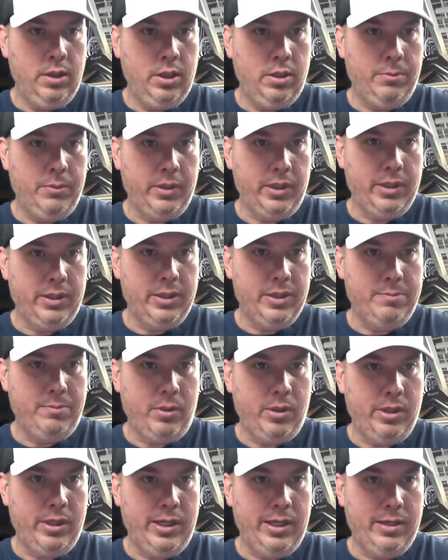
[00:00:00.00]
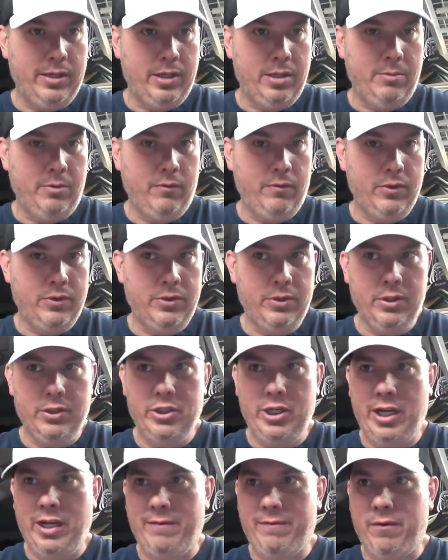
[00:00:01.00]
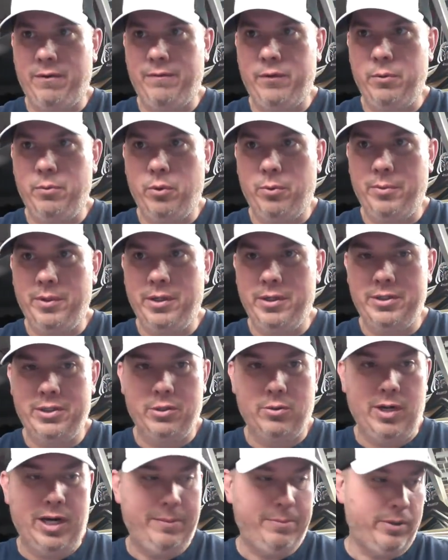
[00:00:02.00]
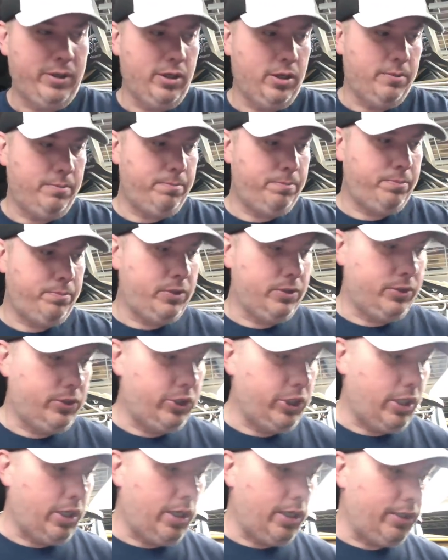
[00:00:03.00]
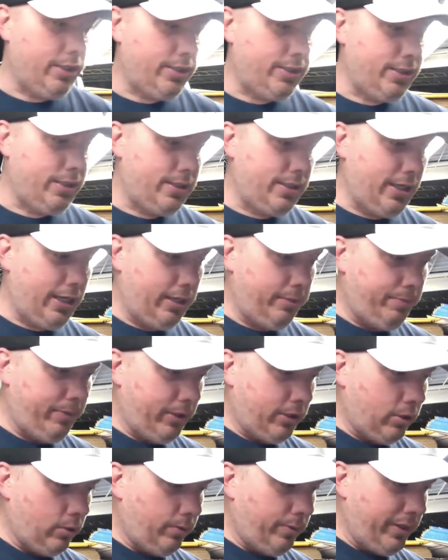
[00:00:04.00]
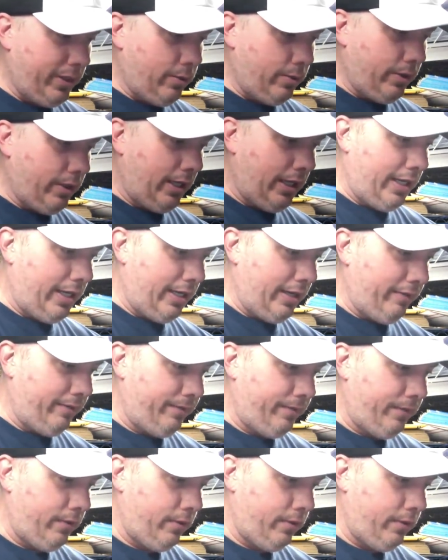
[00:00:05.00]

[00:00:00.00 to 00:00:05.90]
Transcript: I'm going to get this printed out, come over to the chat for a few more minutes and wrap it up because John, the Cincinnati picker, will be going live.